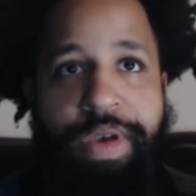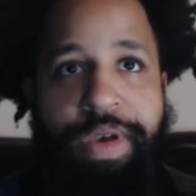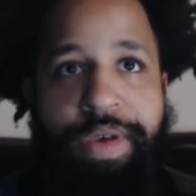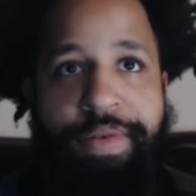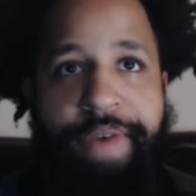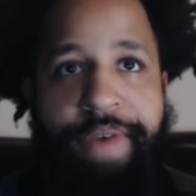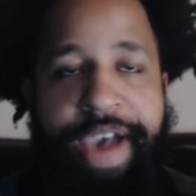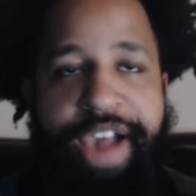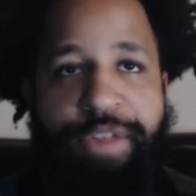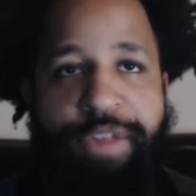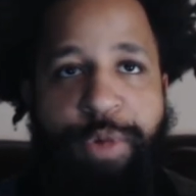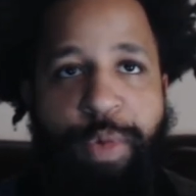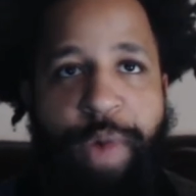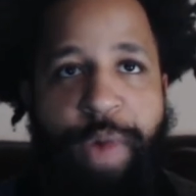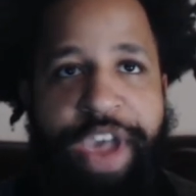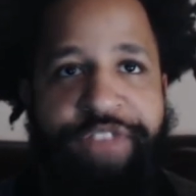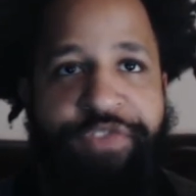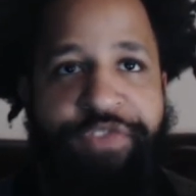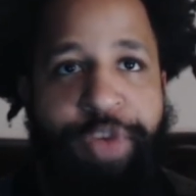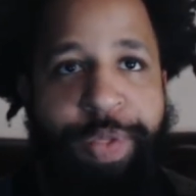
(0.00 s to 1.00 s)
As we
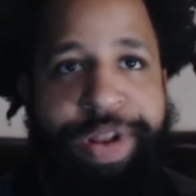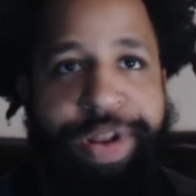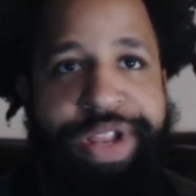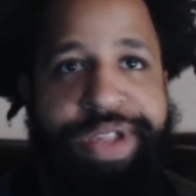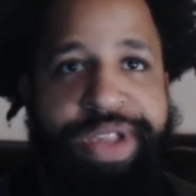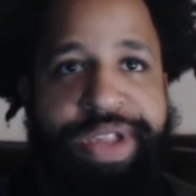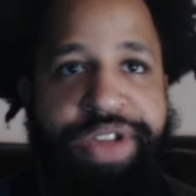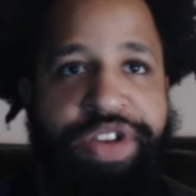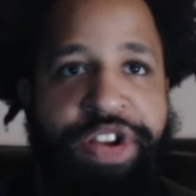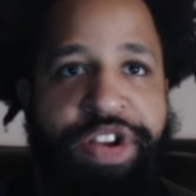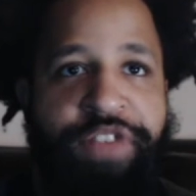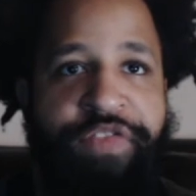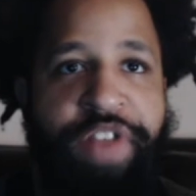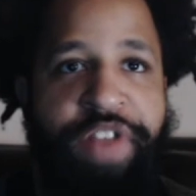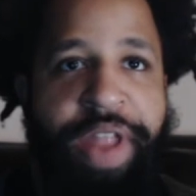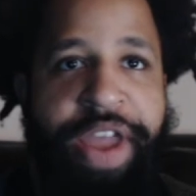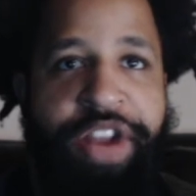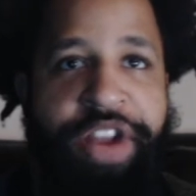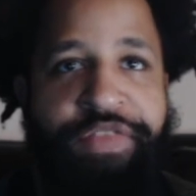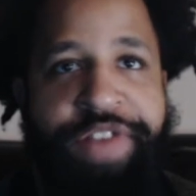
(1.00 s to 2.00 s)
wait for the decision for
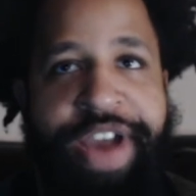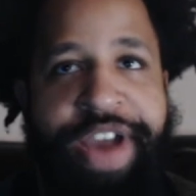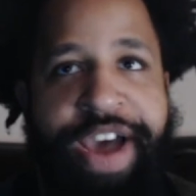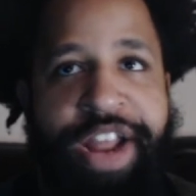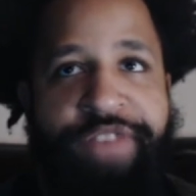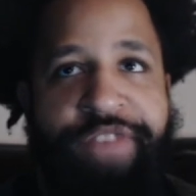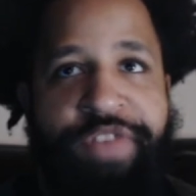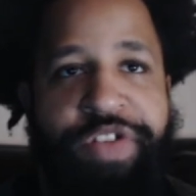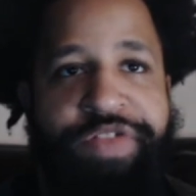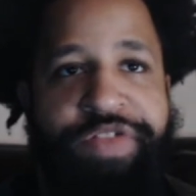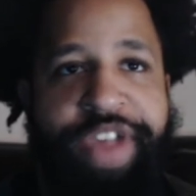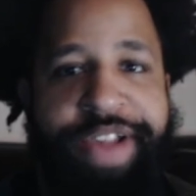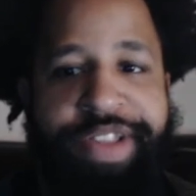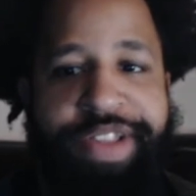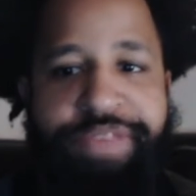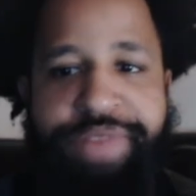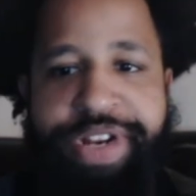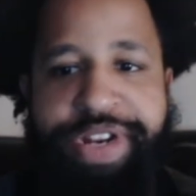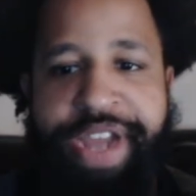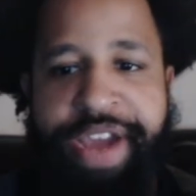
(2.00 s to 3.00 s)
Lando Venata versus Yancey
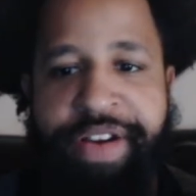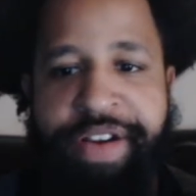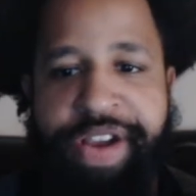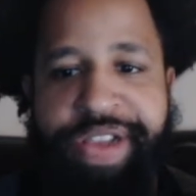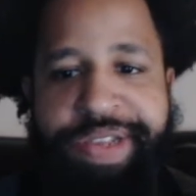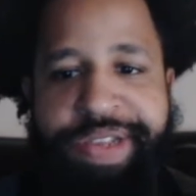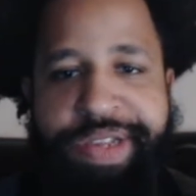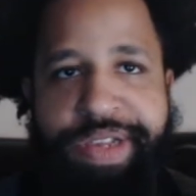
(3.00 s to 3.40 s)
Medeiros.